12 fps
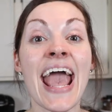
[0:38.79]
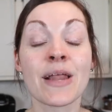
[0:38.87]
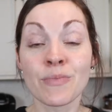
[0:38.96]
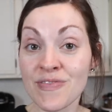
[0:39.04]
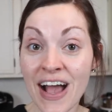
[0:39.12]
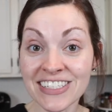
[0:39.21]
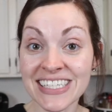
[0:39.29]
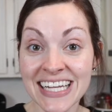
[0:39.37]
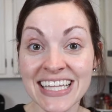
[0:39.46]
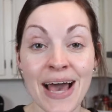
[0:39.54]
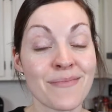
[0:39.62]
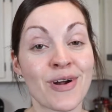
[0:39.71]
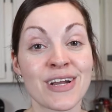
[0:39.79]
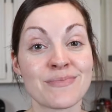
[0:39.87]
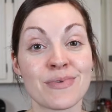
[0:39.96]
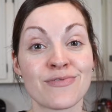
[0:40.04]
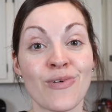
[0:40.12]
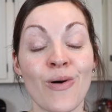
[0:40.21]
and we've actually
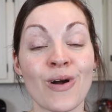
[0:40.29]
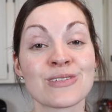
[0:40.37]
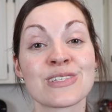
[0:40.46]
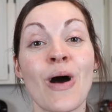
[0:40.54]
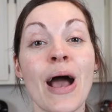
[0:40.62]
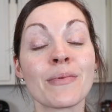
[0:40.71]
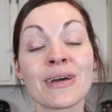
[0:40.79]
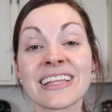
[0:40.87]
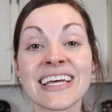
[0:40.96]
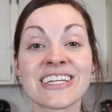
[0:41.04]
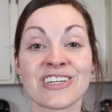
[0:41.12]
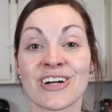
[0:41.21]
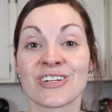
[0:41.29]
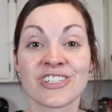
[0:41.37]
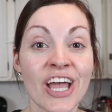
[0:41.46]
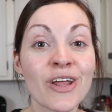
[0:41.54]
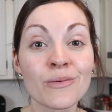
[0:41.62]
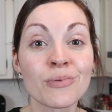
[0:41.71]
collaborated before so I'm gonna link to her
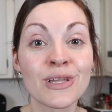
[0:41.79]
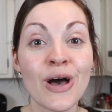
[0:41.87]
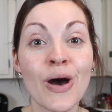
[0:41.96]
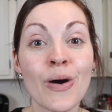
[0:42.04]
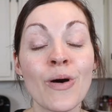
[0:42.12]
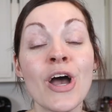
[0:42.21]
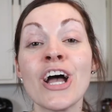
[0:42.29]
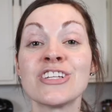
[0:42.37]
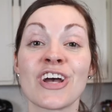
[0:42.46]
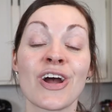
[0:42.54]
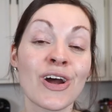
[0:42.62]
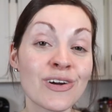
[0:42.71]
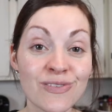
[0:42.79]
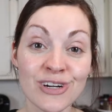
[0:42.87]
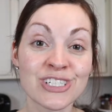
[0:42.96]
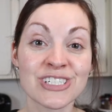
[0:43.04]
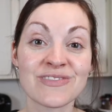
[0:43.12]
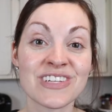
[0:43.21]
channel below, to her
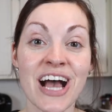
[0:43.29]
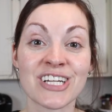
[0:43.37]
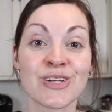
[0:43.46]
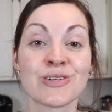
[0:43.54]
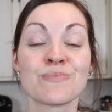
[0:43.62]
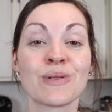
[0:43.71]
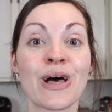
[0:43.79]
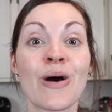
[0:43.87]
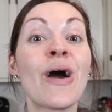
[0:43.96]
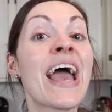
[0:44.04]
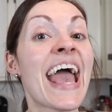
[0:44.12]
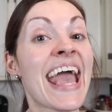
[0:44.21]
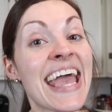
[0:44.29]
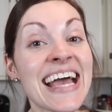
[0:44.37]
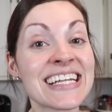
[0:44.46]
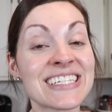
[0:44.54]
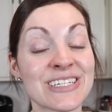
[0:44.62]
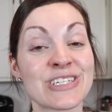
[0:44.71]
version of totchos below,
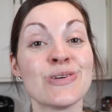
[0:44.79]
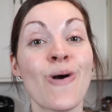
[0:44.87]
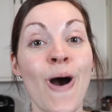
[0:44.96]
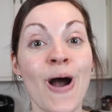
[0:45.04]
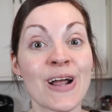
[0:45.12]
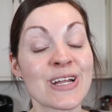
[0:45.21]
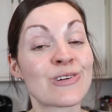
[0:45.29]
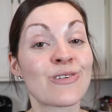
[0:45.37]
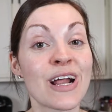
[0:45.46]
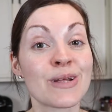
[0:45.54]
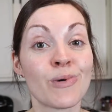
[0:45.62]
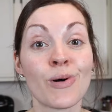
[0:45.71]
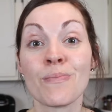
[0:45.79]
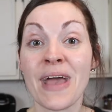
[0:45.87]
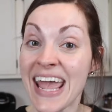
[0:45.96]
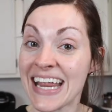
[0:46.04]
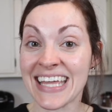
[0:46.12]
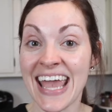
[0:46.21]
and to our incredible
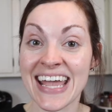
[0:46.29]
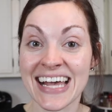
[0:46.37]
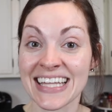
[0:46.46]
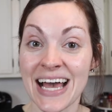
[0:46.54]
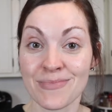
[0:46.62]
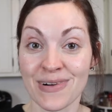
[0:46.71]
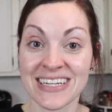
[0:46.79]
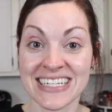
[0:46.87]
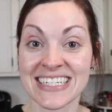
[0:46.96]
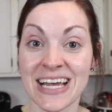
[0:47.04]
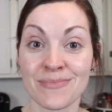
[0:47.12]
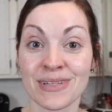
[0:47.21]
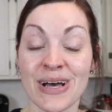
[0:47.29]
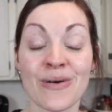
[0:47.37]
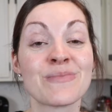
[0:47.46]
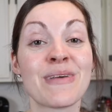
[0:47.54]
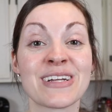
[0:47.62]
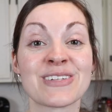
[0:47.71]
pancake collaboration down
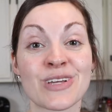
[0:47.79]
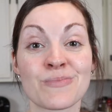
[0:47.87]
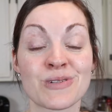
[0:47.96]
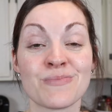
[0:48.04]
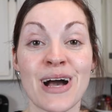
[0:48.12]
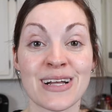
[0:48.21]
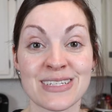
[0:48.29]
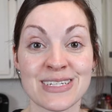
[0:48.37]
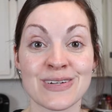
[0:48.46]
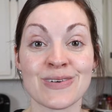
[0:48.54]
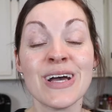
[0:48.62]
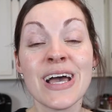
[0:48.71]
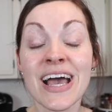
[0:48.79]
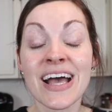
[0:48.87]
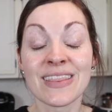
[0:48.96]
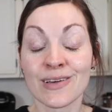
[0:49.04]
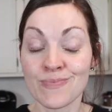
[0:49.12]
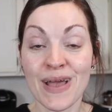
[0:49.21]
below in my description box too.
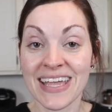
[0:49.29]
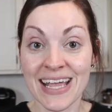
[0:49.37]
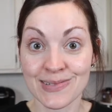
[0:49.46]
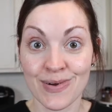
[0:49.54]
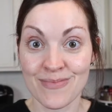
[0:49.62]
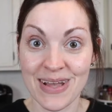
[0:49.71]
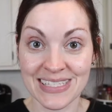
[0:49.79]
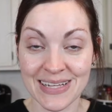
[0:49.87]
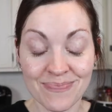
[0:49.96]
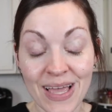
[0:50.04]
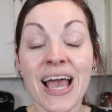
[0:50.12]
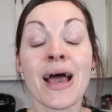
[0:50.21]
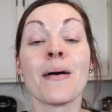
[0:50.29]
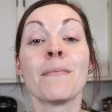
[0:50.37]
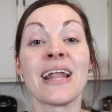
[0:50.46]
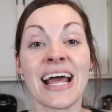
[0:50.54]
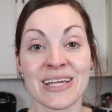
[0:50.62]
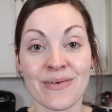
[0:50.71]
Those pancakes were amazing.
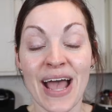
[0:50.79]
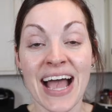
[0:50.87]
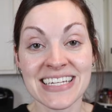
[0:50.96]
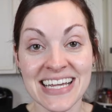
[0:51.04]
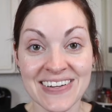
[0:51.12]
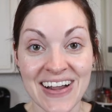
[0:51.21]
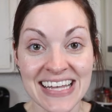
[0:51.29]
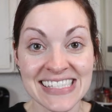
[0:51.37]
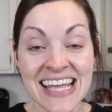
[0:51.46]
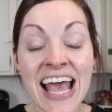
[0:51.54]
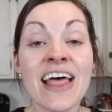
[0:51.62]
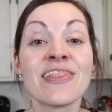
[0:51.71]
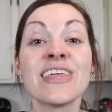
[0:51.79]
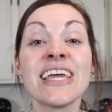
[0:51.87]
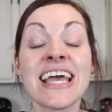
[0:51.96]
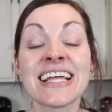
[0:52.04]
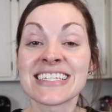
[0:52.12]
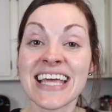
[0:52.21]
But anyway, I digress.
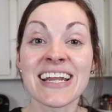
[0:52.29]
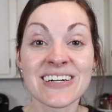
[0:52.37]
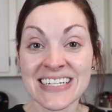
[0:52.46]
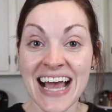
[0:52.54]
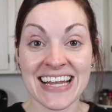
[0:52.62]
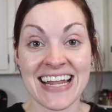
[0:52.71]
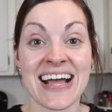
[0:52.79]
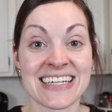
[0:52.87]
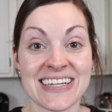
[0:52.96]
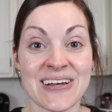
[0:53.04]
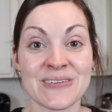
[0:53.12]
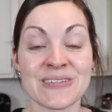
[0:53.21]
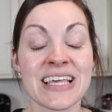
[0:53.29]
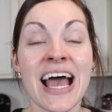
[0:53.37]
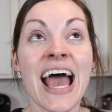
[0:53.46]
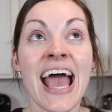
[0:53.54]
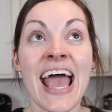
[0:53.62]
The tater tot nachos